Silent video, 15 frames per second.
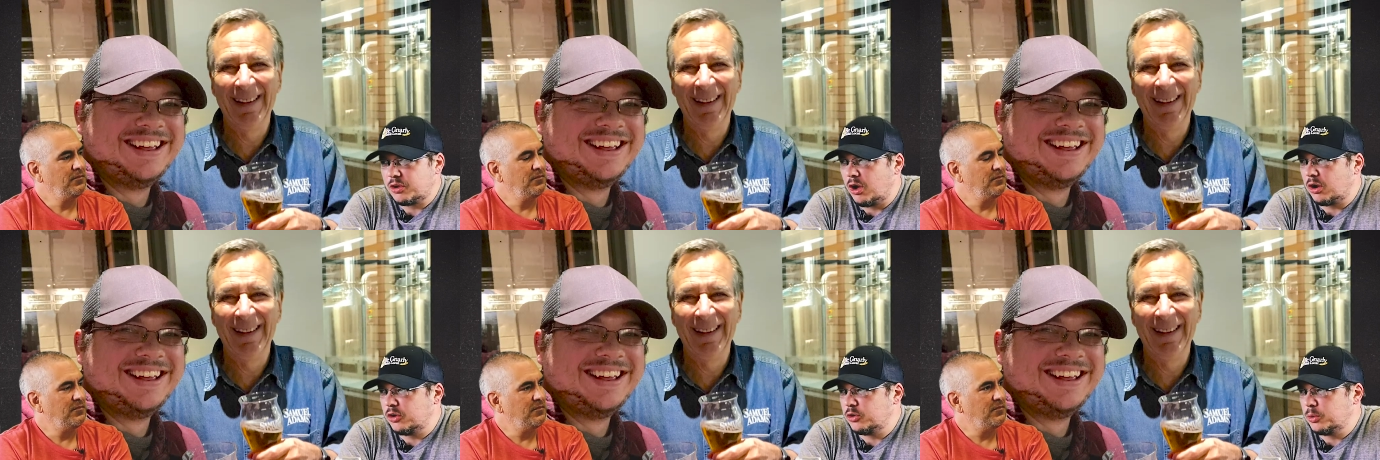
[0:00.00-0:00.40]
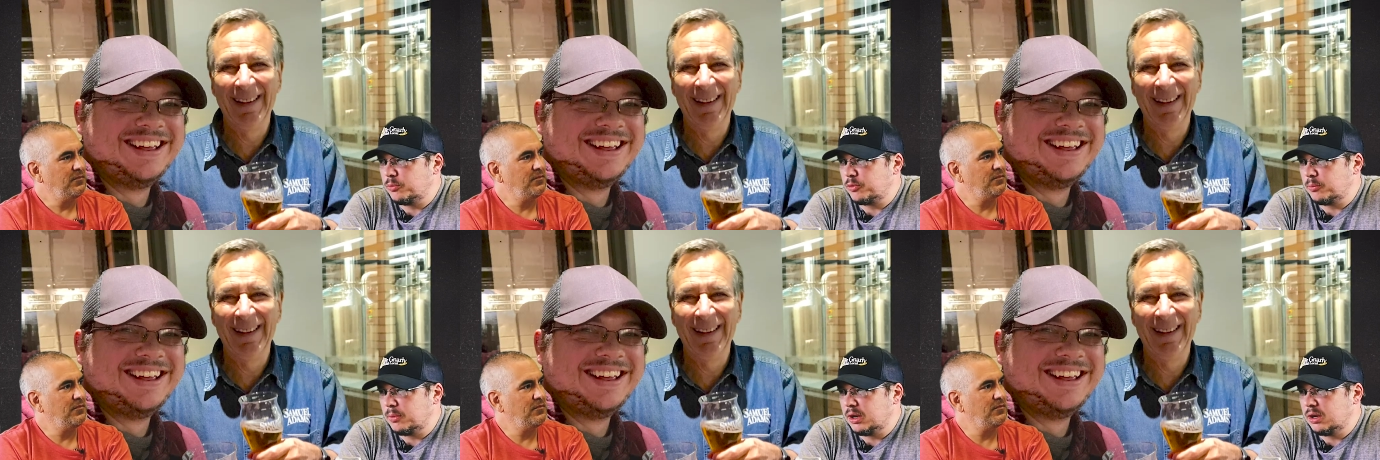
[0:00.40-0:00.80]
Speaker 1: was talking to him
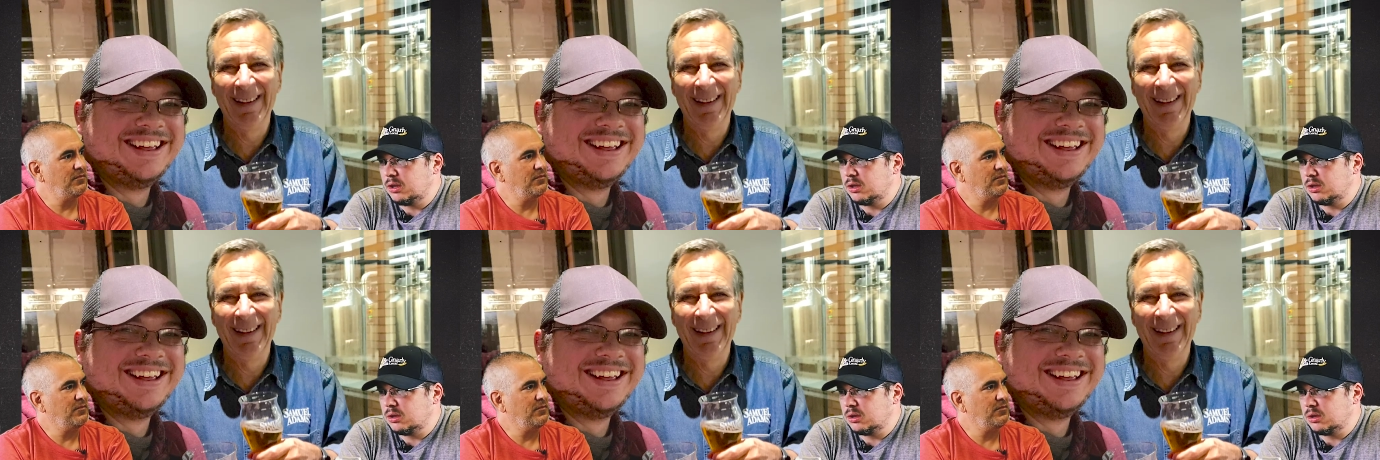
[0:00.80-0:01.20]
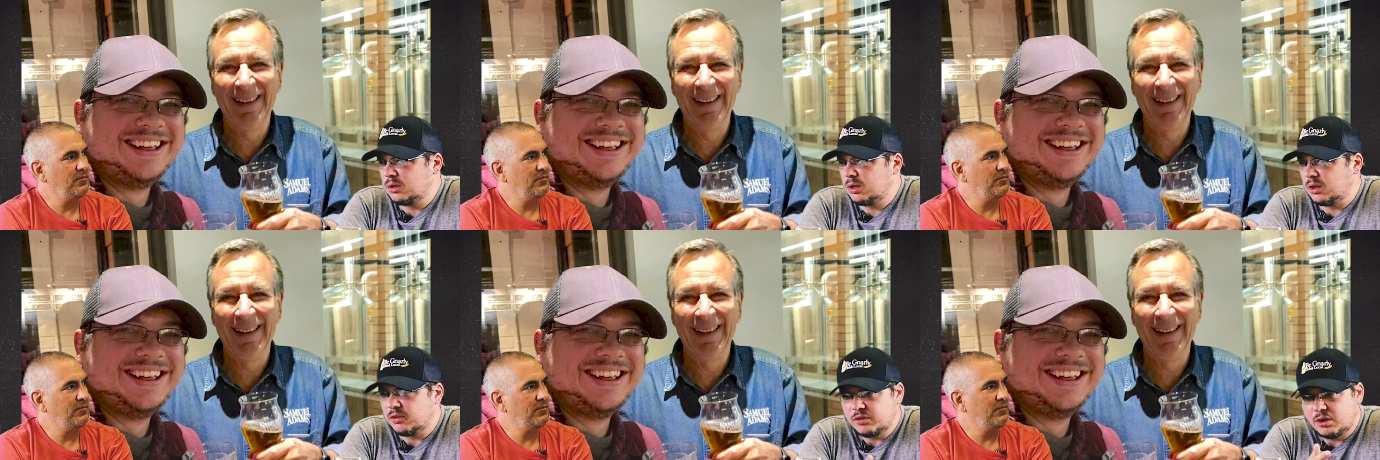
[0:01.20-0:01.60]
for a minute, and
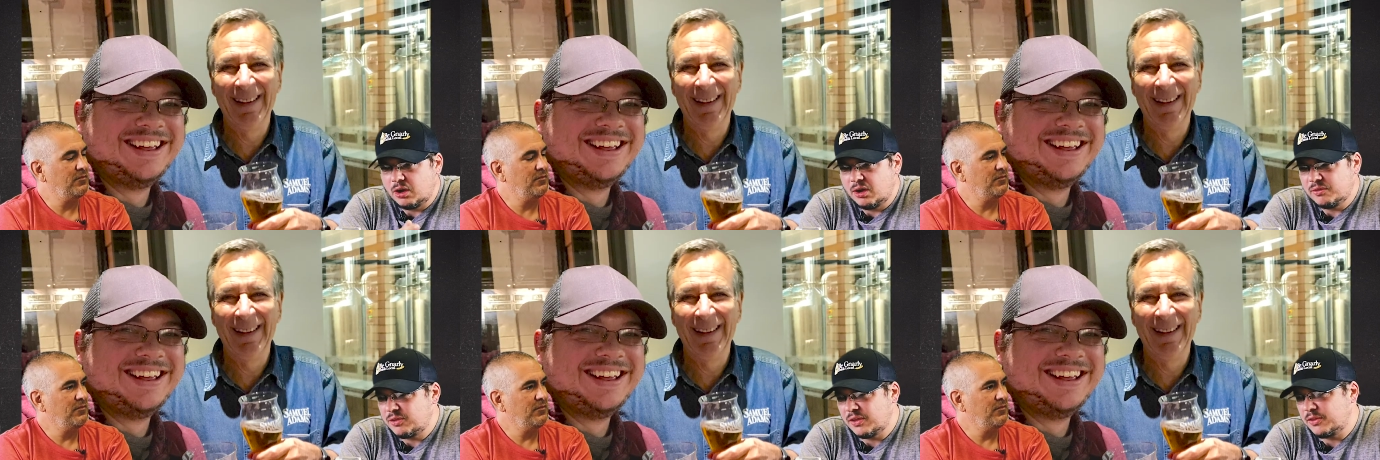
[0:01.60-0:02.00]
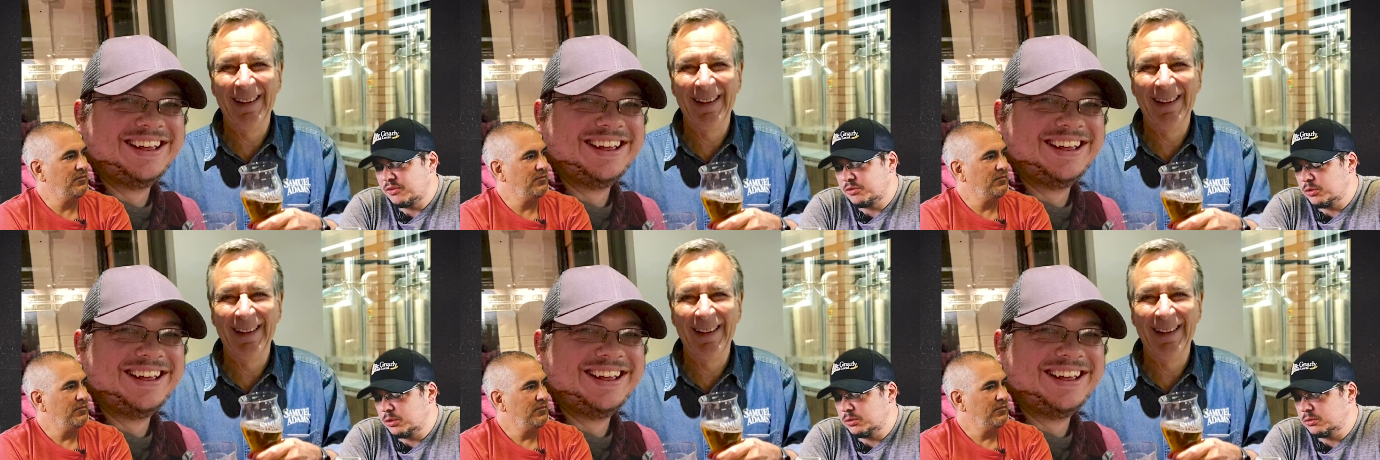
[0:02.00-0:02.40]
I said, oh, I've got
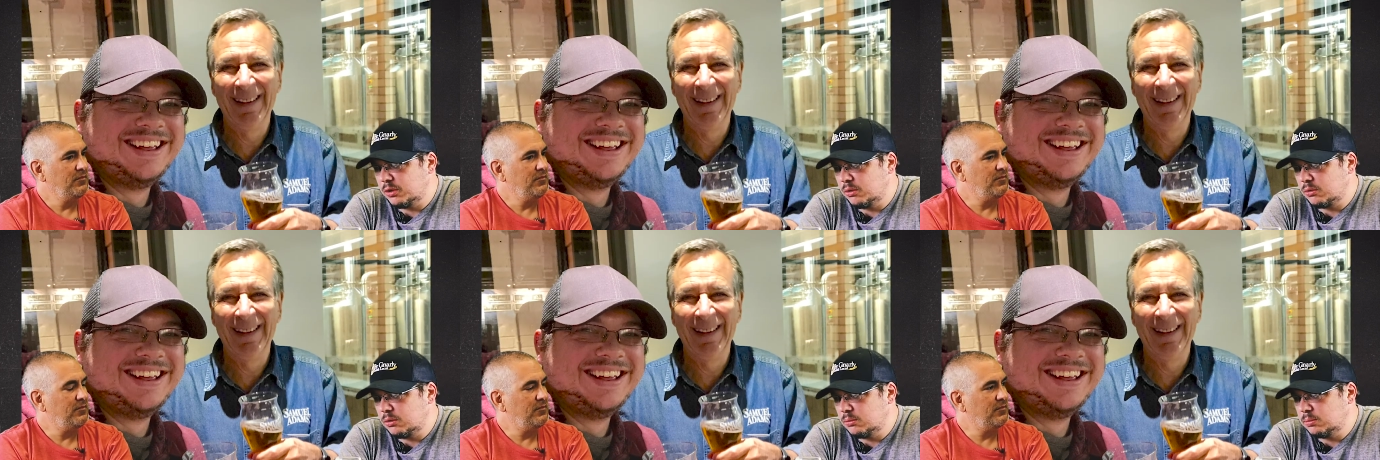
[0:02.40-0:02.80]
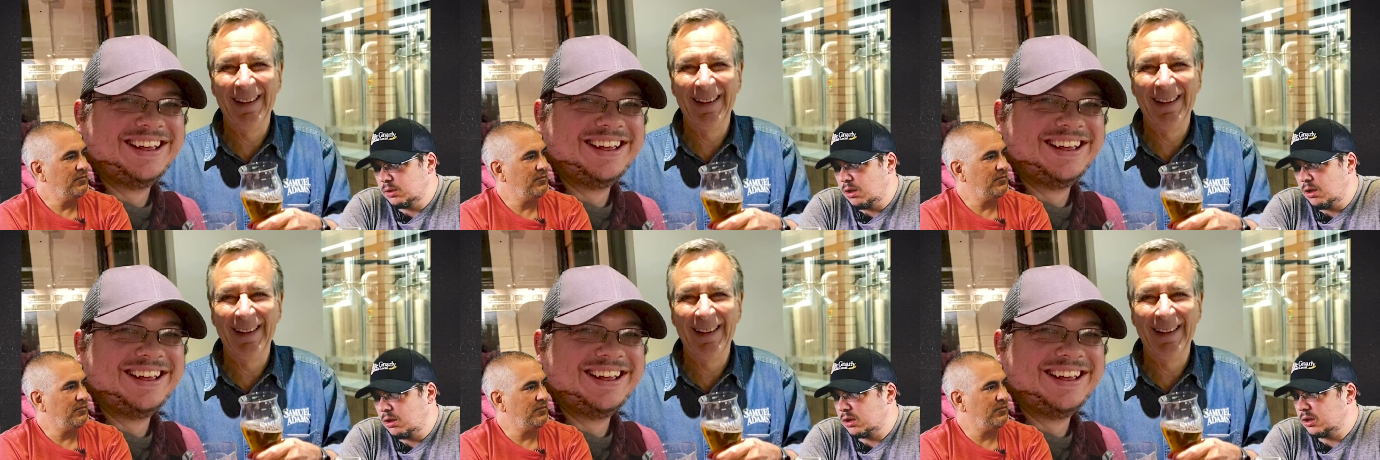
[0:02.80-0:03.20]
this little local
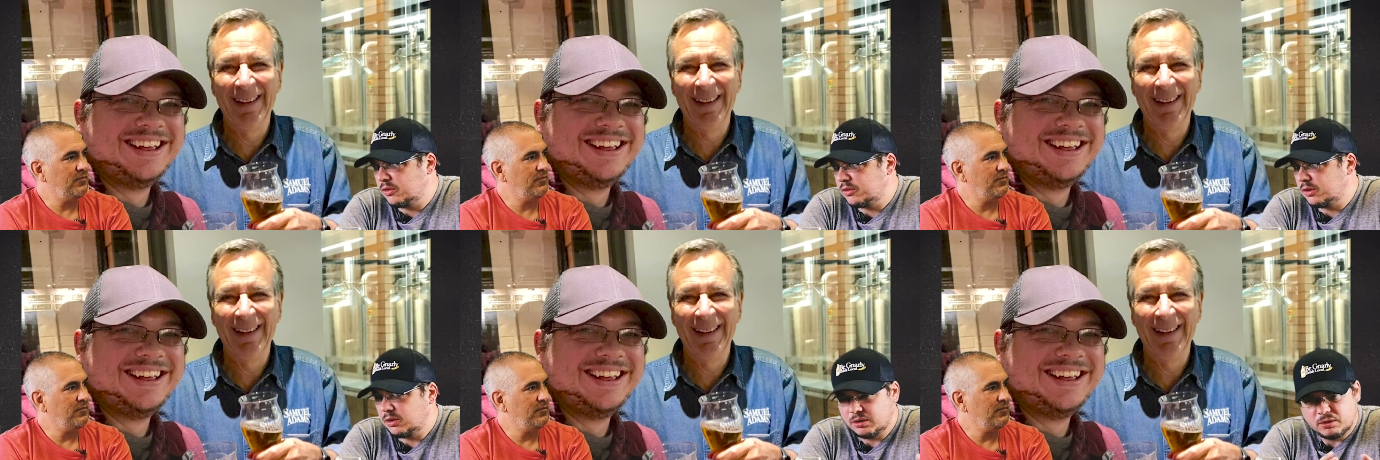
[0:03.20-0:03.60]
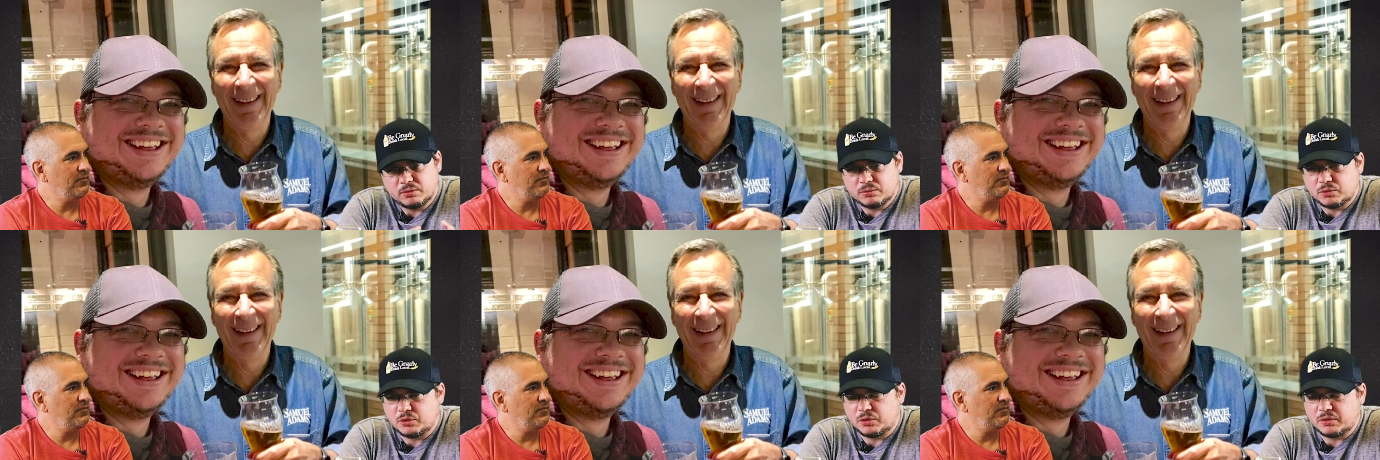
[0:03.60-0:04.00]
blog, and I
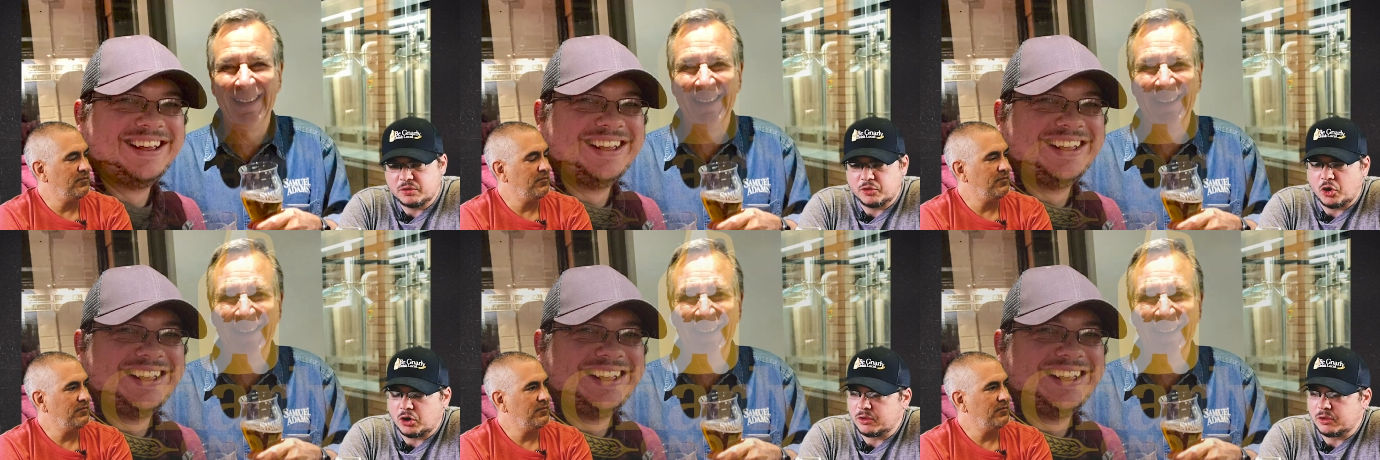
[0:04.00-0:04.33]
said, The